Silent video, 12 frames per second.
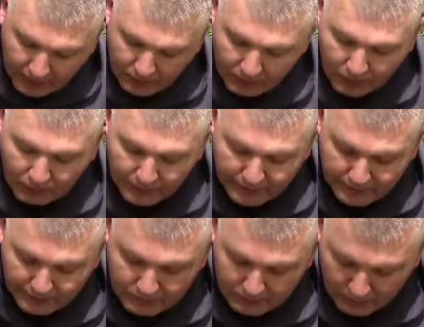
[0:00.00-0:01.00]
along with
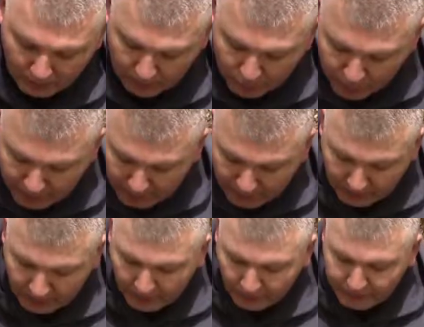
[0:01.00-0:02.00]
lube,
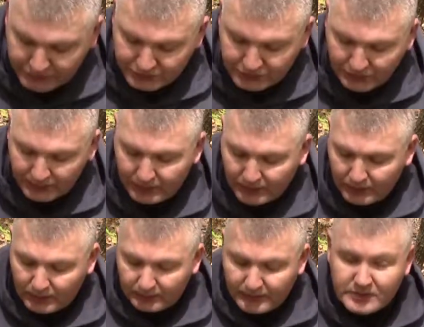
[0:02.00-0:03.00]
which is good.
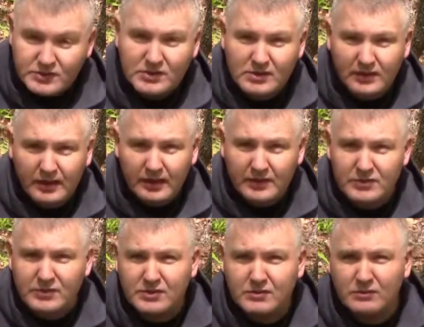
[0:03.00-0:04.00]
This
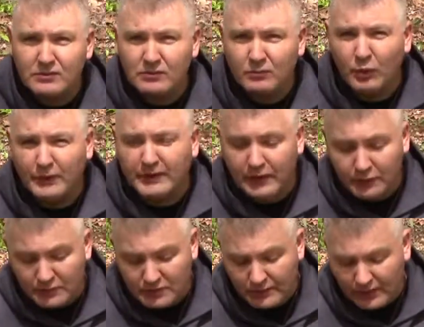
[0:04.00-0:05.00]
is what they
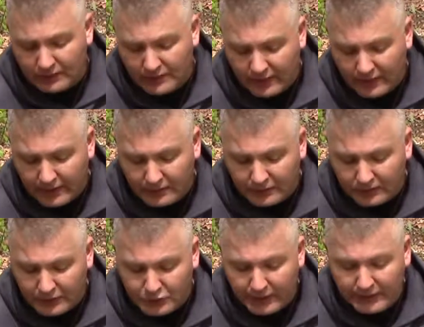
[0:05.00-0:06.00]
use in the military and they
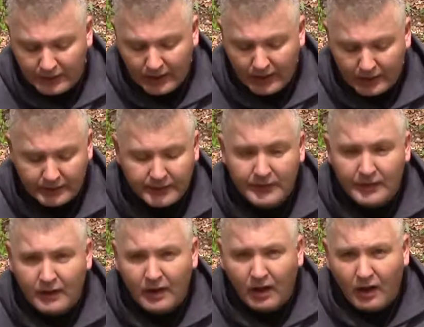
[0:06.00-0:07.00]
train you on.
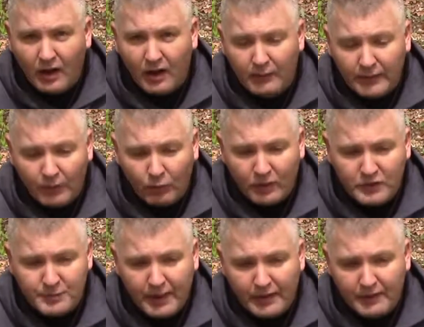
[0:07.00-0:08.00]
It works
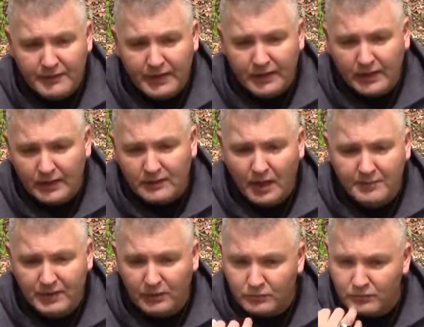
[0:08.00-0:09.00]
better than any type
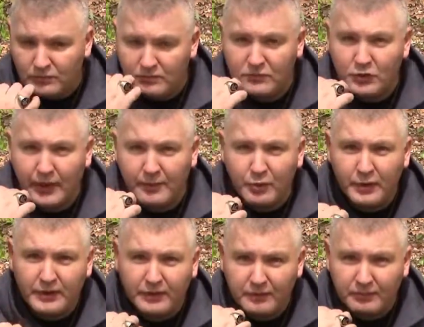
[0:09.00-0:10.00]
that you try to put
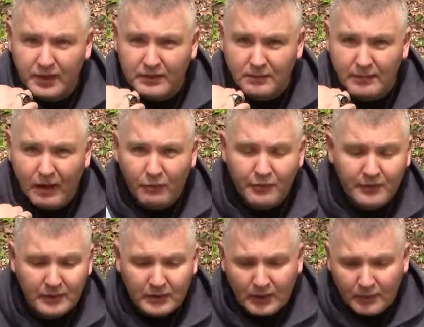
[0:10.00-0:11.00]
in the mouth,
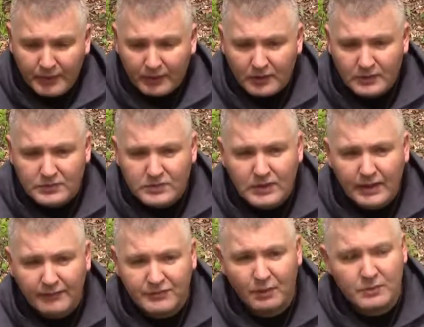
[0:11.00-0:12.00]
because
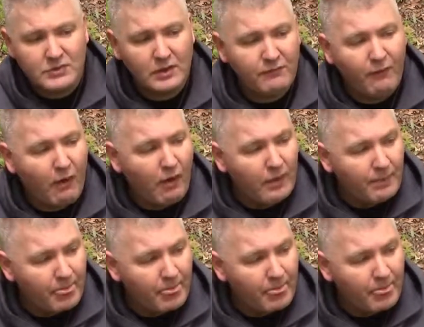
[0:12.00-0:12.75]
if someone's going to fall,